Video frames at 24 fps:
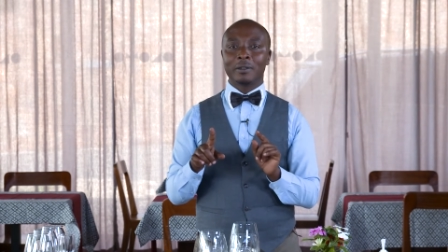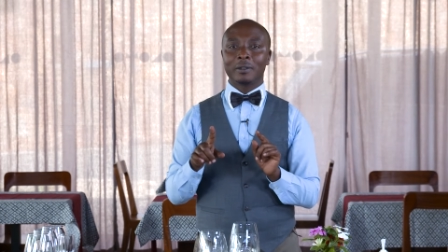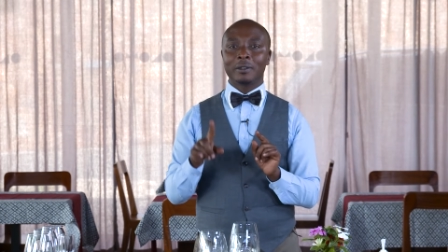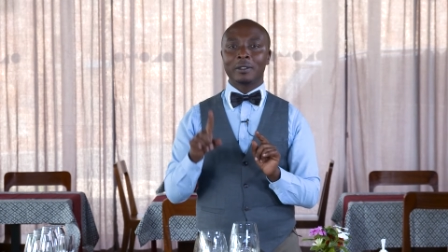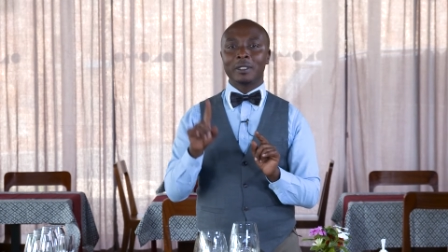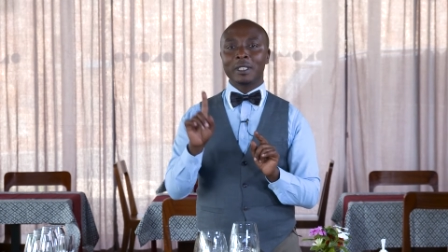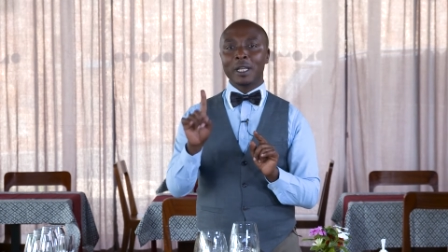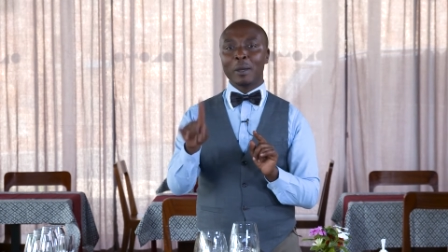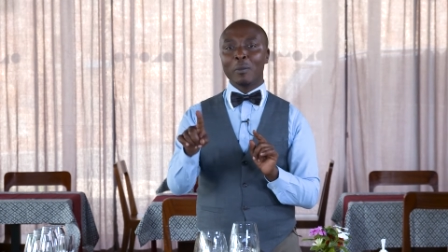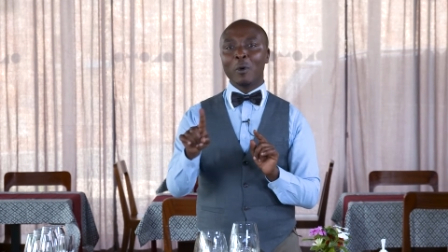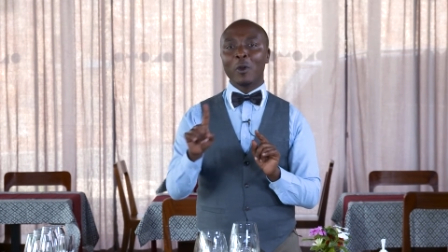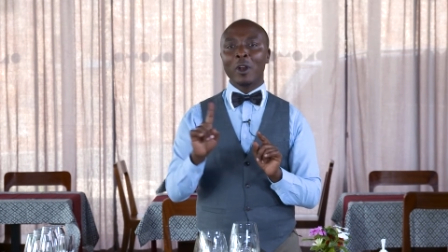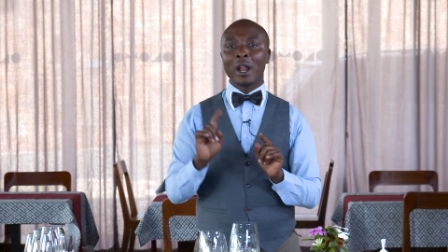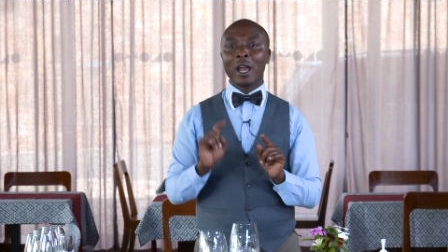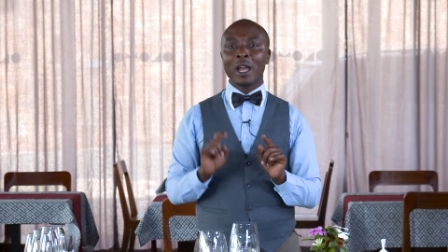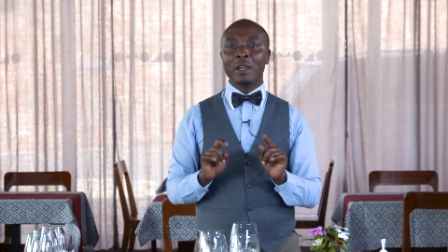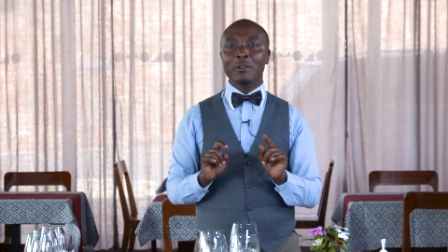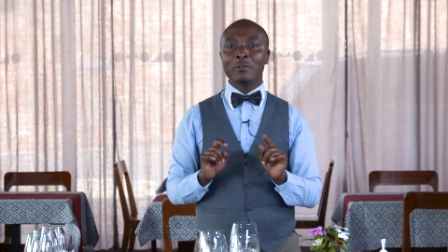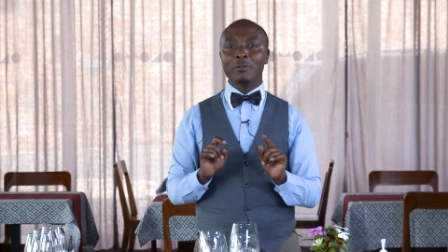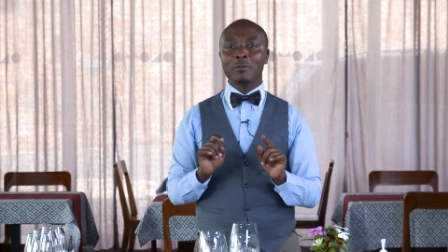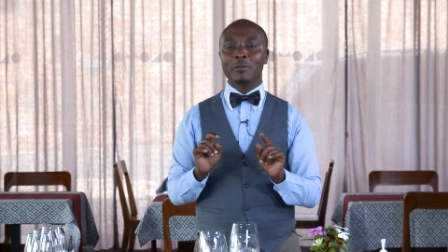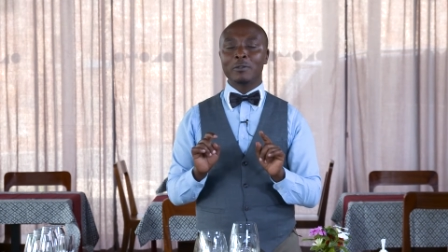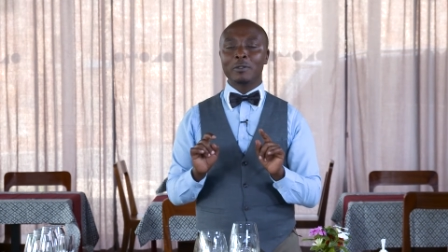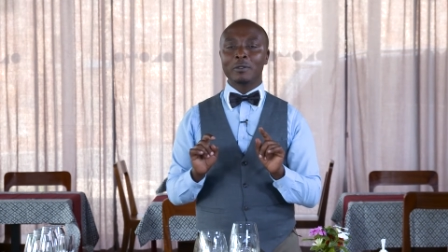table knife
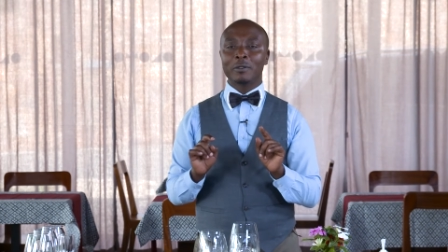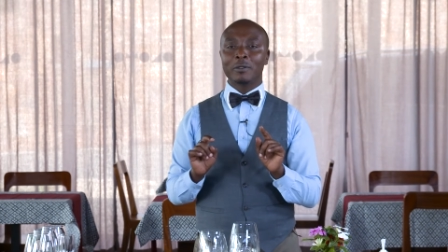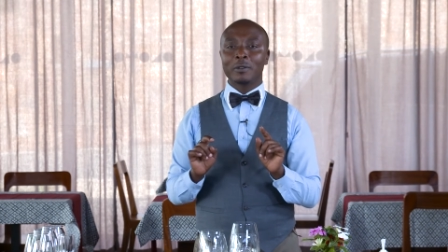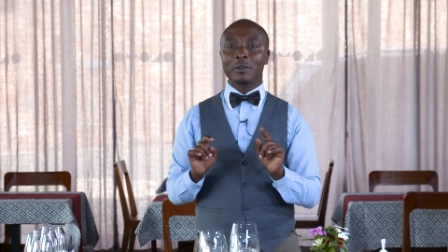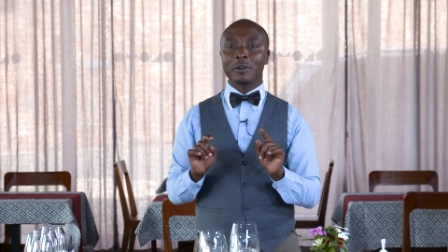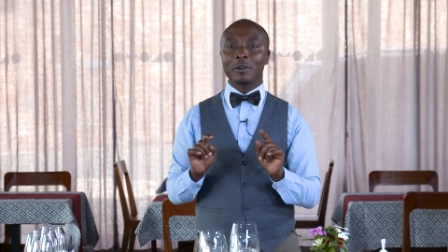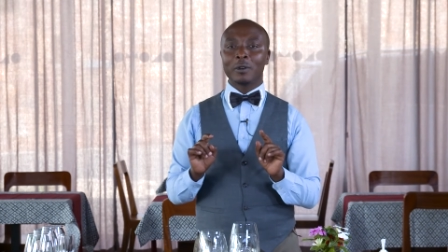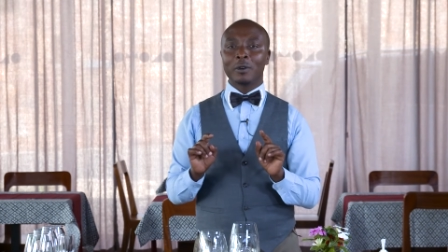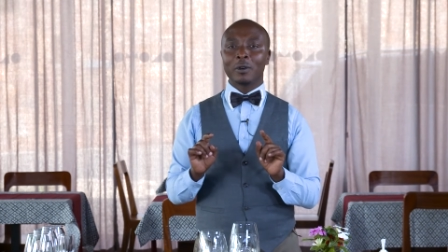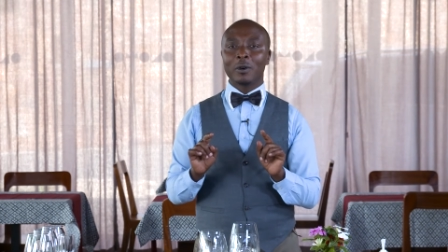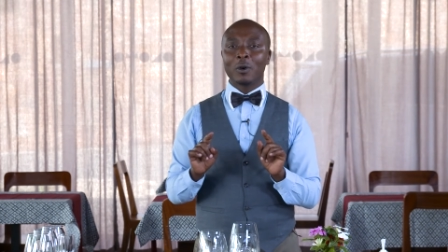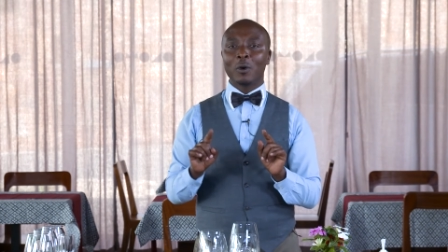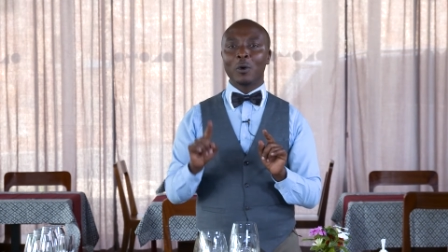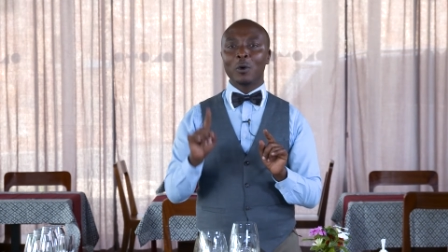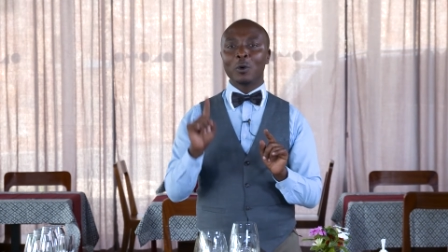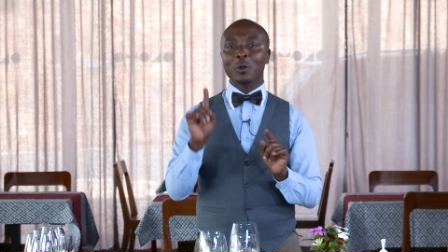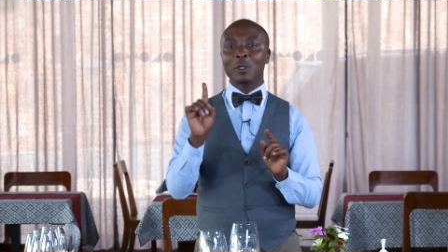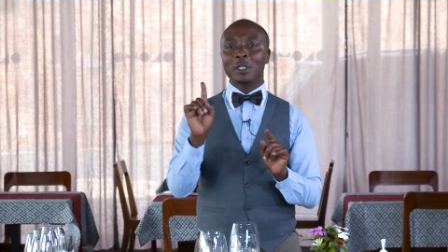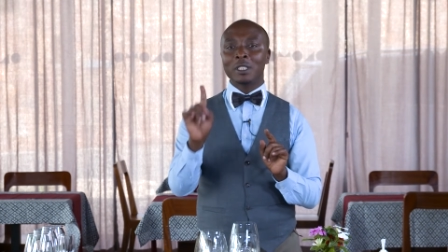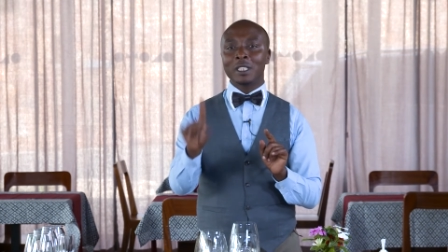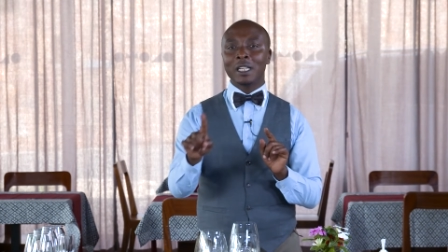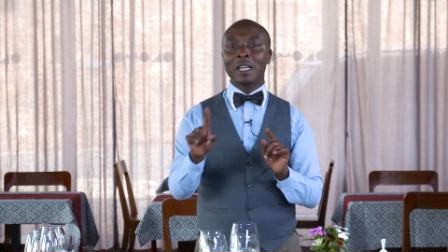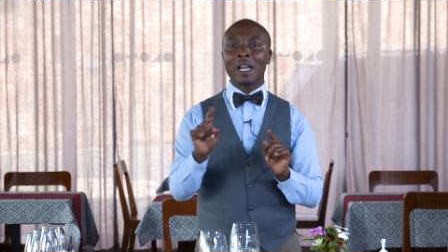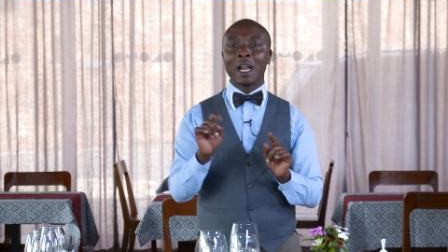or
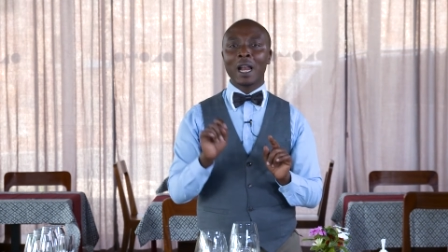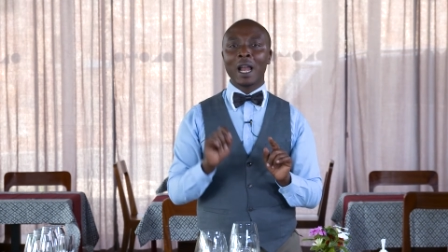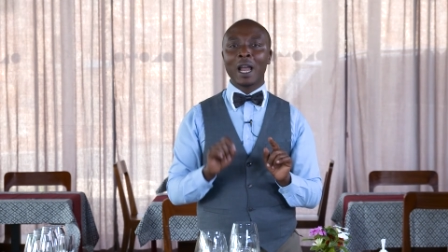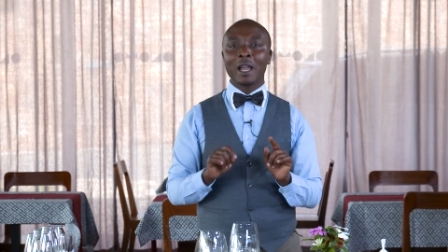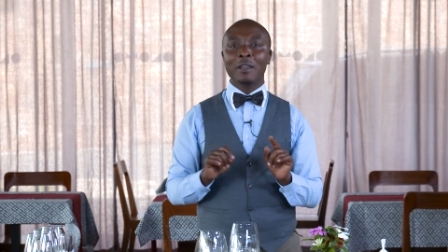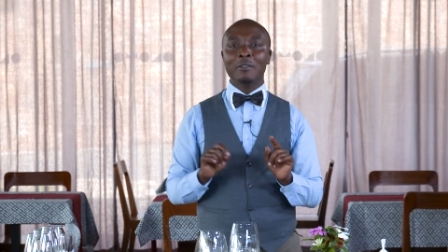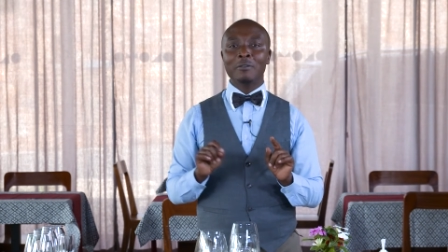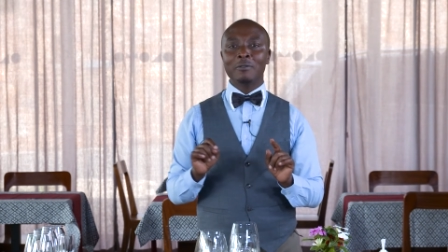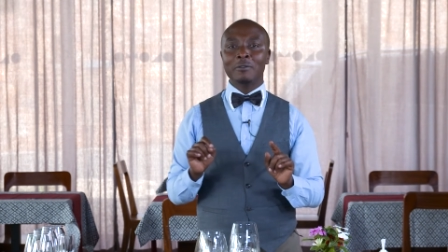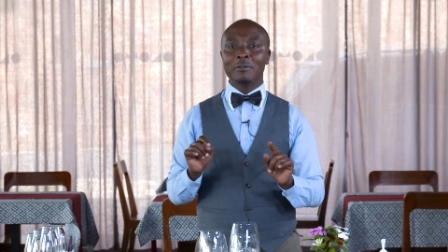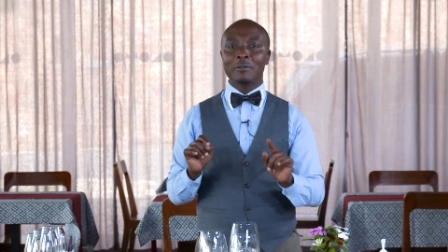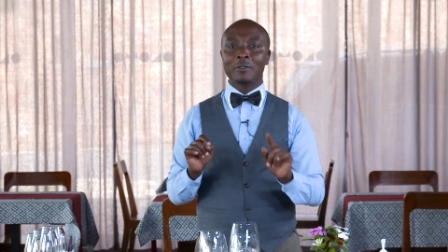dinner knife,